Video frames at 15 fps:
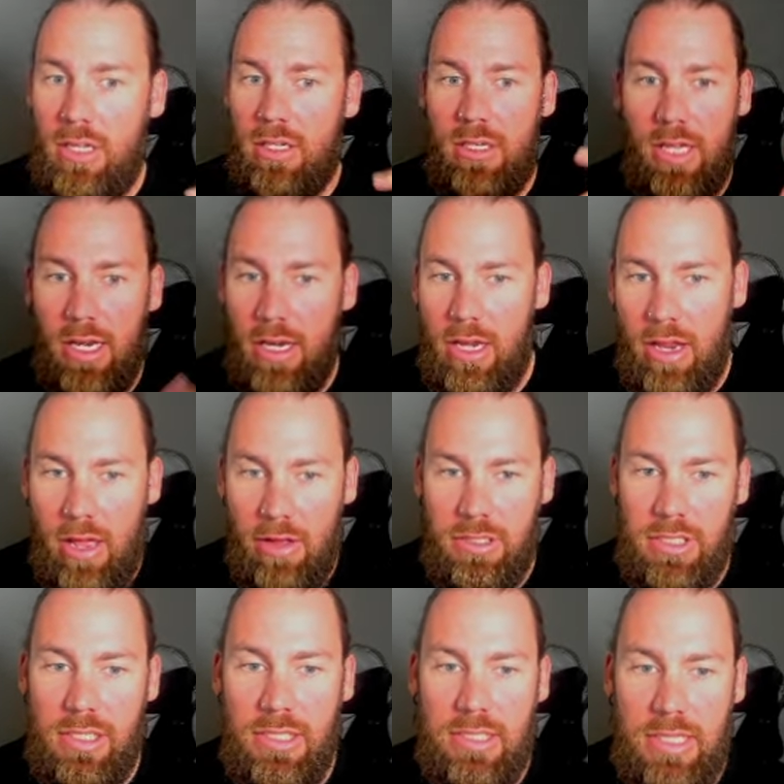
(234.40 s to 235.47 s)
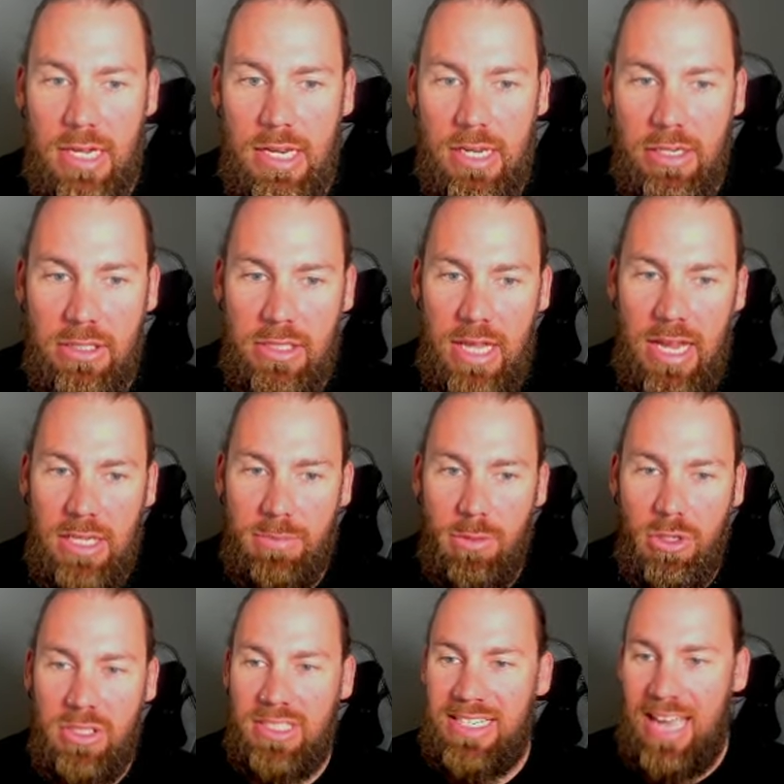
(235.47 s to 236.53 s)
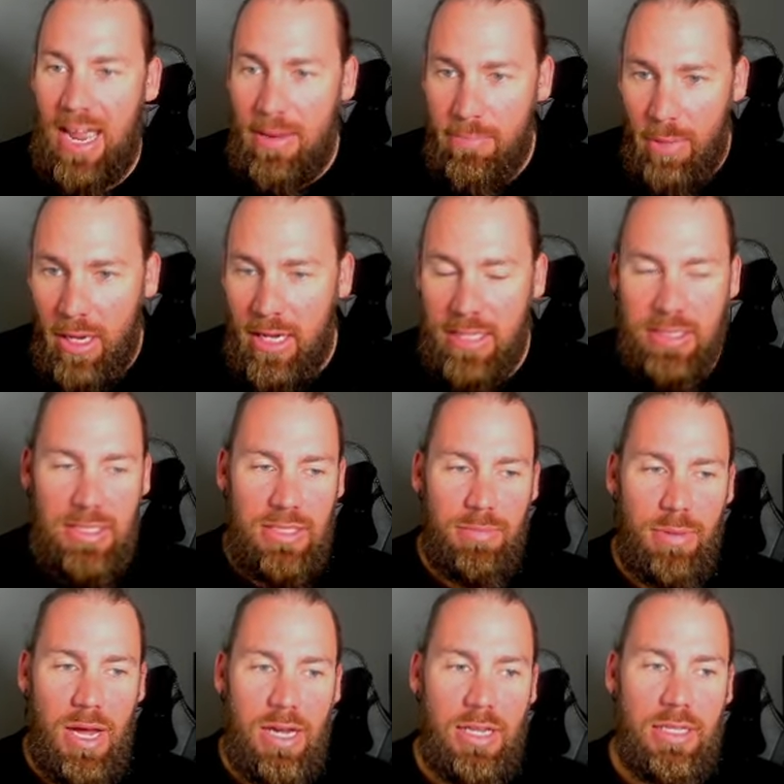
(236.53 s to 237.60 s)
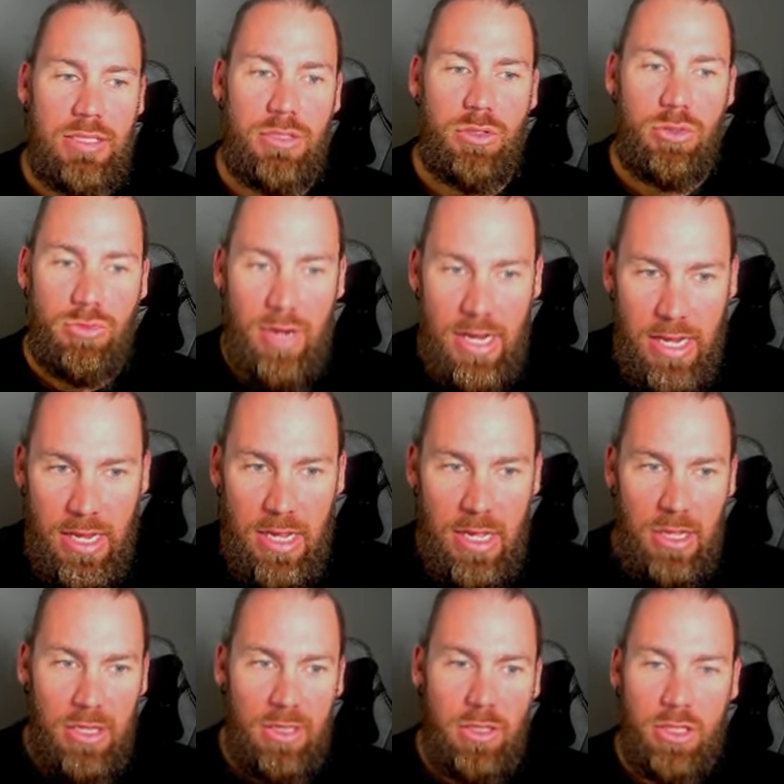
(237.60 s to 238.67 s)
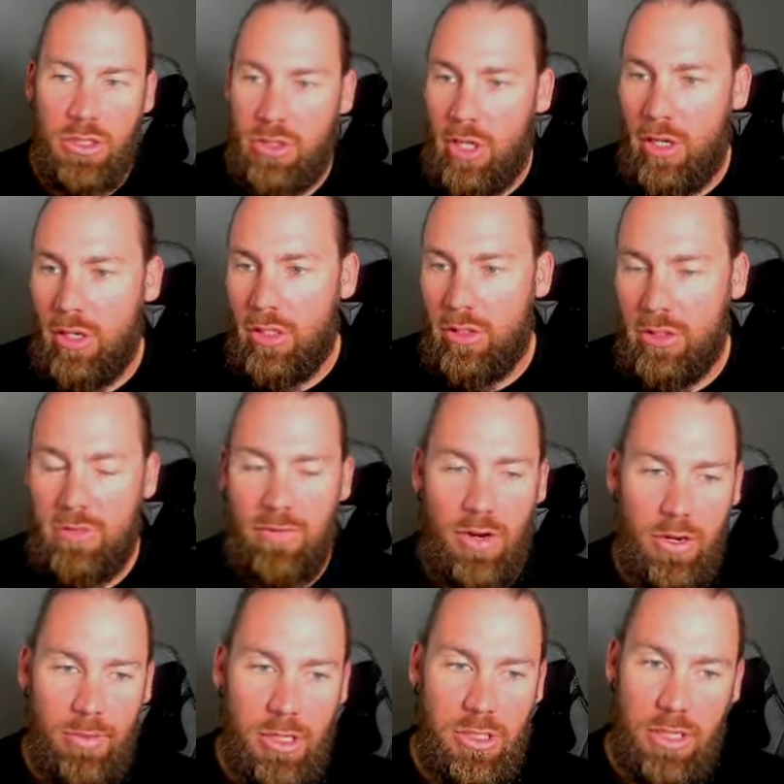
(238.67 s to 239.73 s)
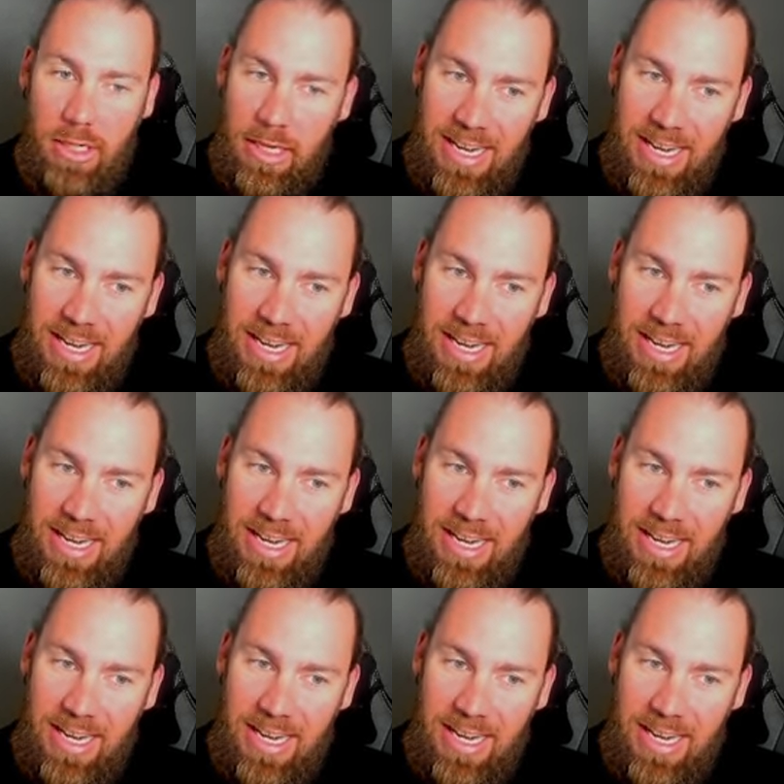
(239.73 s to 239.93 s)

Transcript: And as you can see, there's Xbox Game Pass is a part of this already. The controller looks very much like an